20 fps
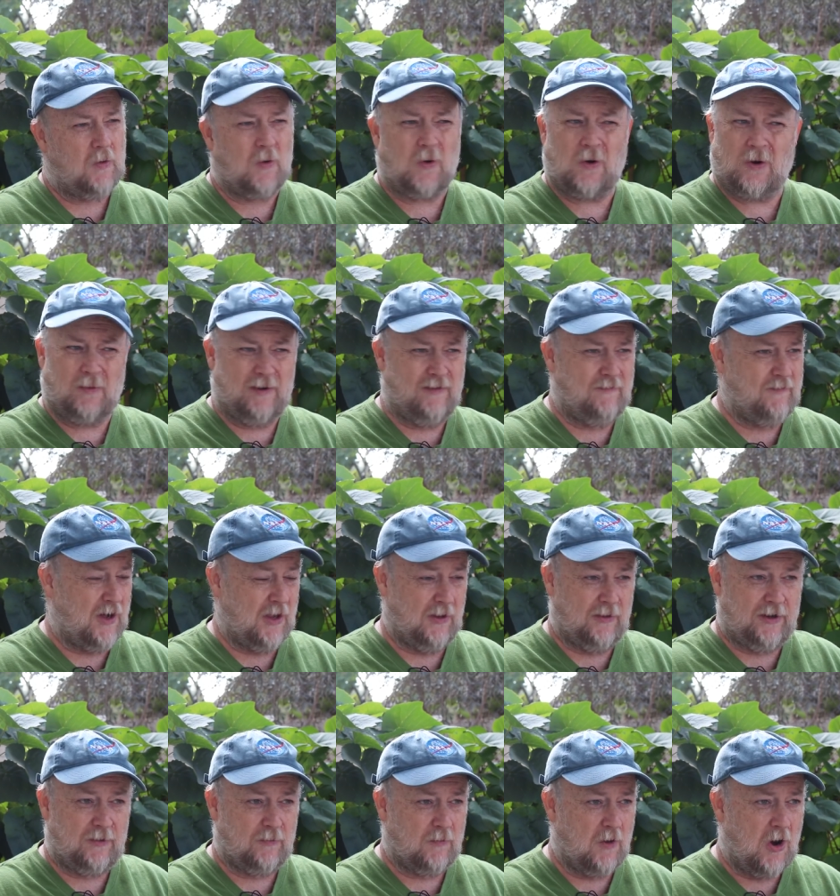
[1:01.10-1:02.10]
or we
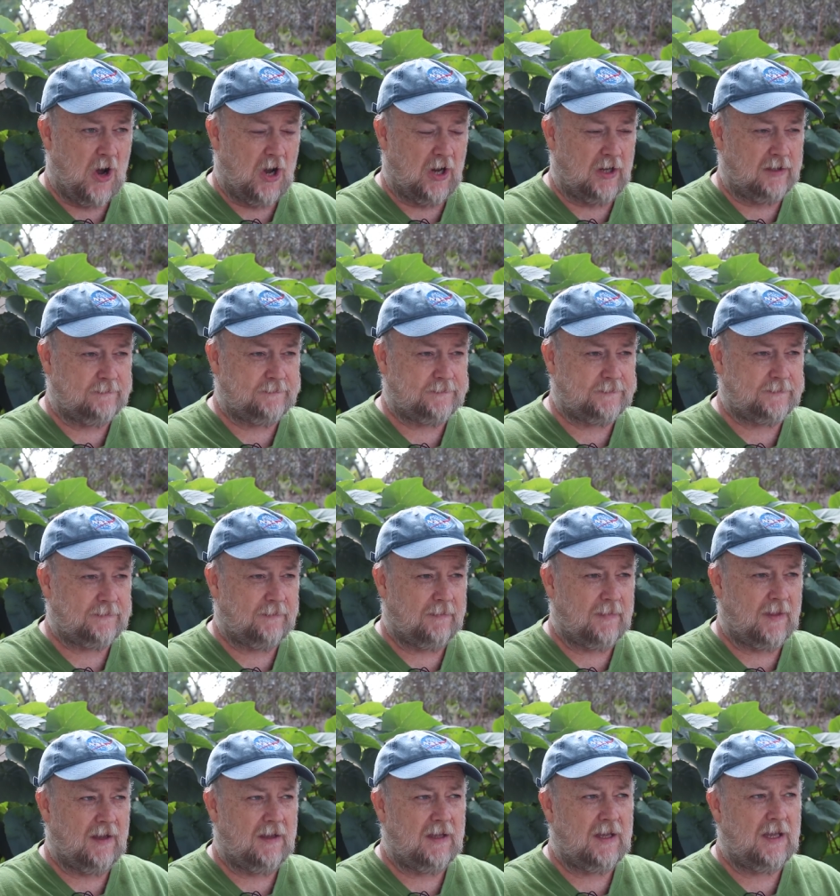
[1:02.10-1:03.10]
followed it wrong.
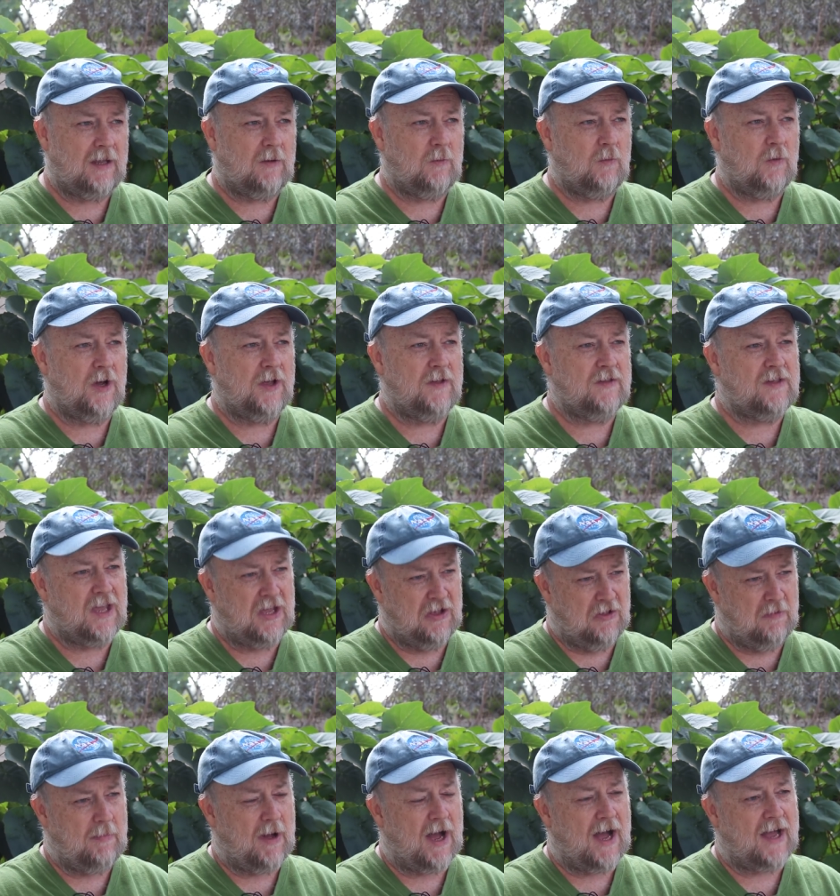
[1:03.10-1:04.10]
It was
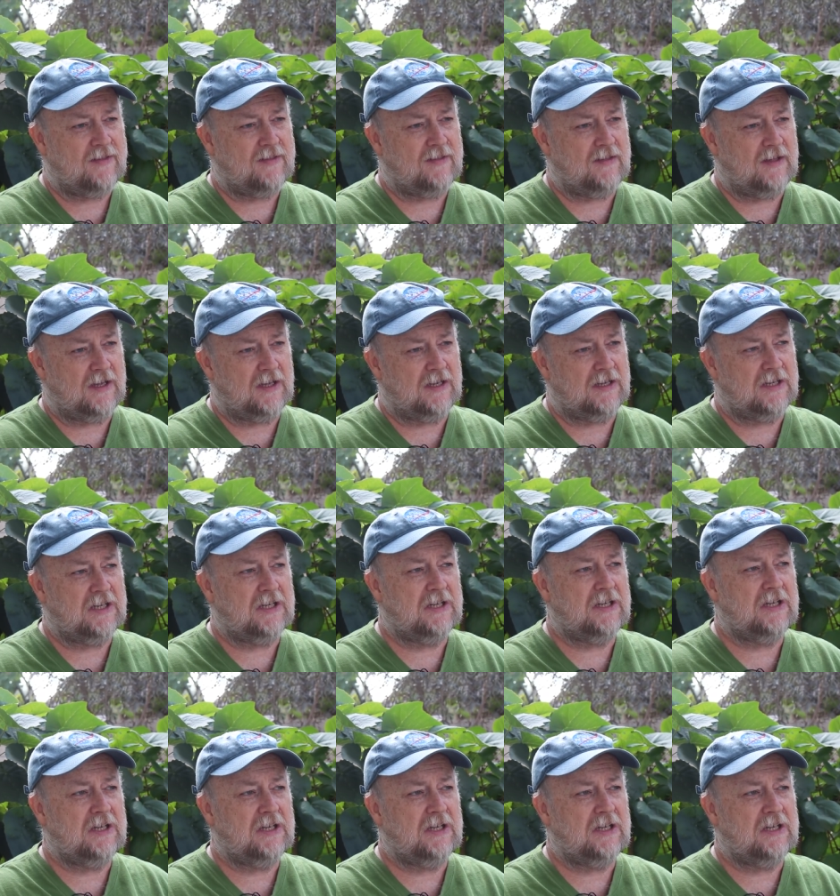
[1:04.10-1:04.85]
kielbasa